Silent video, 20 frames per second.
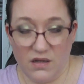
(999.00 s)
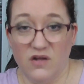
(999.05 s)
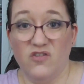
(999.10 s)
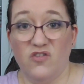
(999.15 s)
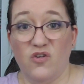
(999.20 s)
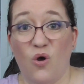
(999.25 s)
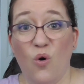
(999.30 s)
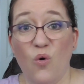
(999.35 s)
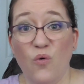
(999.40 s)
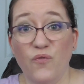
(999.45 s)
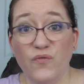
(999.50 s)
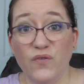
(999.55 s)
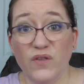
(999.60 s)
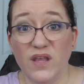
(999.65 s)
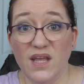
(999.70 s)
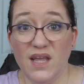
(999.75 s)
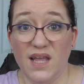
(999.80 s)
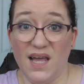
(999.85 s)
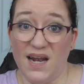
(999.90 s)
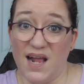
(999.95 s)
to
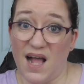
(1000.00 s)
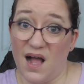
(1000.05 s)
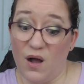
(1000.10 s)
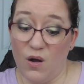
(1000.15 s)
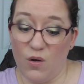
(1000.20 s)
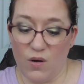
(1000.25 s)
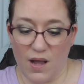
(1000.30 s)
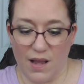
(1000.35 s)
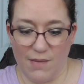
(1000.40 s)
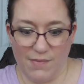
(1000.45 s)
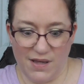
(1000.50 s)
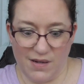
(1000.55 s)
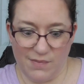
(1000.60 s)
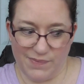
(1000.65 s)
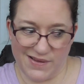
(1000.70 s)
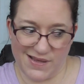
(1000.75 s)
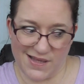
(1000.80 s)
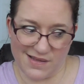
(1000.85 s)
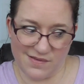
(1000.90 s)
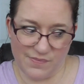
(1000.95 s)
hopefully get out. I mean,
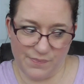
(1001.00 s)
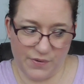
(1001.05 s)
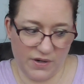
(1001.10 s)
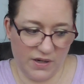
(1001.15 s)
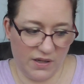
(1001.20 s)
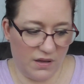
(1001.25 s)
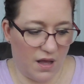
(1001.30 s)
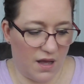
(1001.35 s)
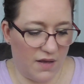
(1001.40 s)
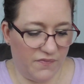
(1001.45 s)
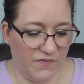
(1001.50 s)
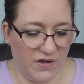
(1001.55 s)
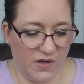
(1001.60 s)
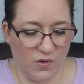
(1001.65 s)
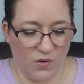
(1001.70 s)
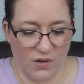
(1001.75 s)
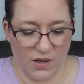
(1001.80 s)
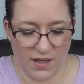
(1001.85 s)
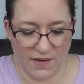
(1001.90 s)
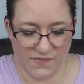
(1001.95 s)
but that's a pretty lofty
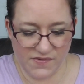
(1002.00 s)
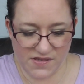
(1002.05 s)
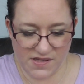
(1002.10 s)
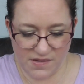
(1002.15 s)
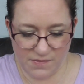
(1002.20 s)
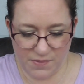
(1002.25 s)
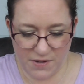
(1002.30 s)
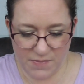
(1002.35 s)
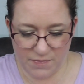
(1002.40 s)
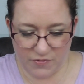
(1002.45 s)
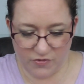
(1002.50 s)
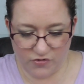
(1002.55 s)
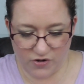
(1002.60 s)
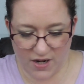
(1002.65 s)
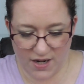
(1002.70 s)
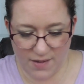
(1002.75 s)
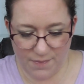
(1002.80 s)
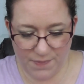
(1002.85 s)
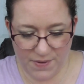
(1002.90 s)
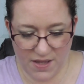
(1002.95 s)
goal. I've seen people
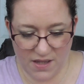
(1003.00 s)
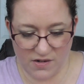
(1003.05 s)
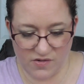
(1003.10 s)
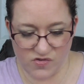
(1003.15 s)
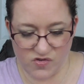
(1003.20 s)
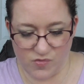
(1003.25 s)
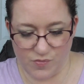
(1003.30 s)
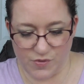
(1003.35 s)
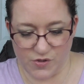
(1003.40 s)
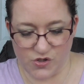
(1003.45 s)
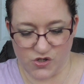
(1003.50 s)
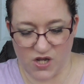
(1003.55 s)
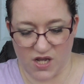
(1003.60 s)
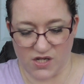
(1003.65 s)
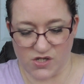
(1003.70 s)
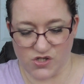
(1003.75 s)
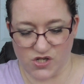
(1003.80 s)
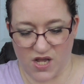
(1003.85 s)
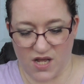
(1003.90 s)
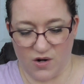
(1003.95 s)
try to pan a Super
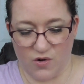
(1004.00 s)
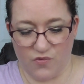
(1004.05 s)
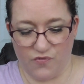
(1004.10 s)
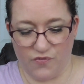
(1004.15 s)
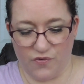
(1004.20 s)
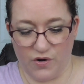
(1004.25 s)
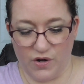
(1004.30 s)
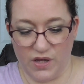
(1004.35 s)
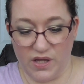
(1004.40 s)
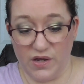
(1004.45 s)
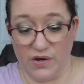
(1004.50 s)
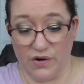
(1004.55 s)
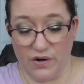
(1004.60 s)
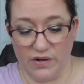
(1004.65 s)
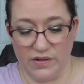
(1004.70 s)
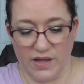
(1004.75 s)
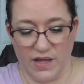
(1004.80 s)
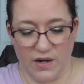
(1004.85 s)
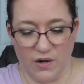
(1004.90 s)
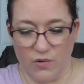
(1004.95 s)
Shock shadow for a year
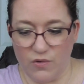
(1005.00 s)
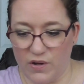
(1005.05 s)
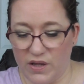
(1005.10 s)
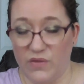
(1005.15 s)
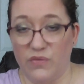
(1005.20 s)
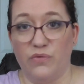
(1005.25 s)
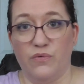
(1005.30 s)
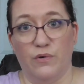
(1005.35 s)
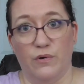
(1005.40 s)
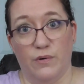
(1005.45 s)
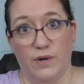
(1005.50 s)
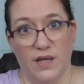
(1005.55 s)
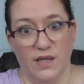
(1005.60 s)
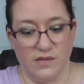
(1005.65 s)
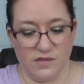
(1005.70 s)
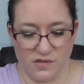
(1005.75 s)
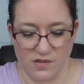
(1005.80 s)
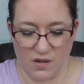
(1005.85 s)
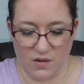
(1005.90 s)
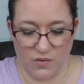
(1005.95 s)
and they don't get through
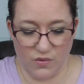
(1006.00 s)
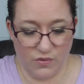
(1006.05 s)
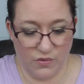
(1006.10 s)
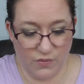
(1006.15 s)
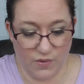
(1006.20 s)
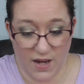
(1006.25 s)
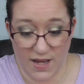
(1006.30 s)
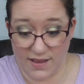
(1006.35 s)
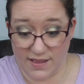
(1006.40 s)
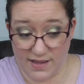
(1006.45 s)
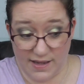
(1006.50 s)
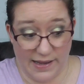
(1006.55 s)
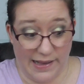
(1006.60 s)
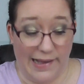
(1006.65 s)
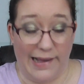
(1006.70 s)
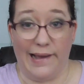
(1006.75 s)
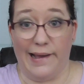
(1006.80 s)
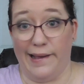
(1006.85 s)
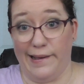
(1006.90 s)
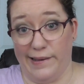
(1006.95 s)
it. So who do I think
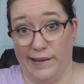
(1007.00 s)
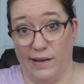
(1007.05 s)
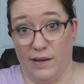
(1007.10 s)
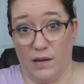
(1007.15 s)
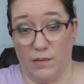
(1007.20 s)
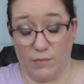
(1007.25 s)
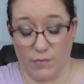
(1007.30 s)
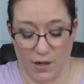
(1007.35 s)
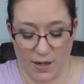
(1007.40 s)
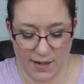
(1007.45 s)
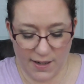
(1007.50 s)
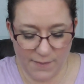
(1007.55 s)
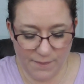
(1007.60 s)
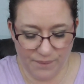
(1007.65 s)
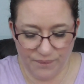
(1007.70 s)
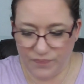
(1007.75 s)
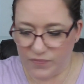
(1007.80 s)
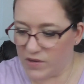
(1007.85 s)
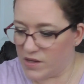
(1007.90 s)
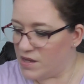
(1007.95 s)
I am, right?
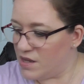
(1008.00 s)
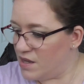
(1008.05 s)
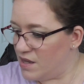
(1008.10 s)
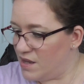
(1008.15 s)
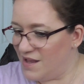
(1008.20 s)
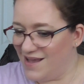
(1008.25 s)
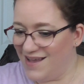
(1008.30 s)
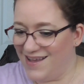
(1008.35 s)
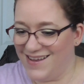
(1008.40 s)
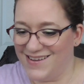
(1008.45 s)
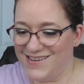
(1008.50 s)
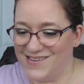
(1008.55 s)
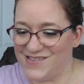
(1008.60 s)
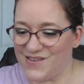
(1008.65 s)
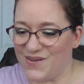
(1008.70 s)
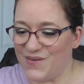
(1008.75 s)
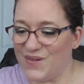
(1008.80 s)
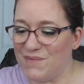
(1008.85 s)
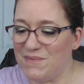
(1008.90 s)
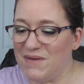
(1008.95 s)

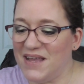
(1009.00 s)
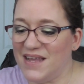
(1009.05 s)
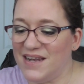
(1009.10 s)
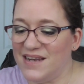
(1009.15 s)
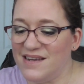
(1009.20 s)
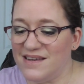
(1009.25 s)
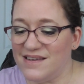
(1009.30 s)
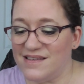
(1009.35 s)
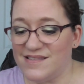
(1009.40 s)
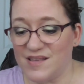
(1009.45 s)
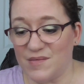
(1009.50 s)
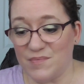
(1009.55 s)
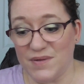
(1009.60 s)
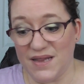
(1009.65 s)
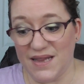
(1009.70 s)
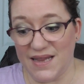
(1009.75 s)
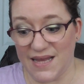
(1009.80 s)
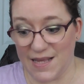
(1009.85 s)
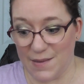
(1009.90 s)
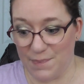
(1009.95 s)
So let me get into some
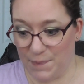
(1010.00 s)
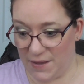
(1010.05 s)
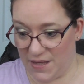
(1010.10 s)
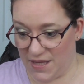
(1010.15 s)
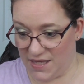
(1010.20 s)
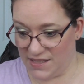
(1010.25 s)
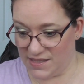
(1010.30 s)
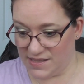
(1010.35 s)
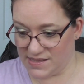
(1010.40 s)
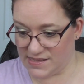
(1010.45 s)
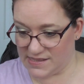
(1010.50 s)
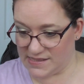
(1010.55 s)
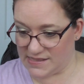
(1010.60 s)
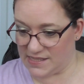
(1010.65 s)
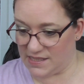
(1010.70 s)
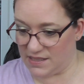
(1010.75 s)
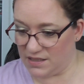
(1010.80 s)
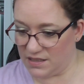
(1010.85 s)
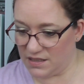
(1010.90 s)
lippies.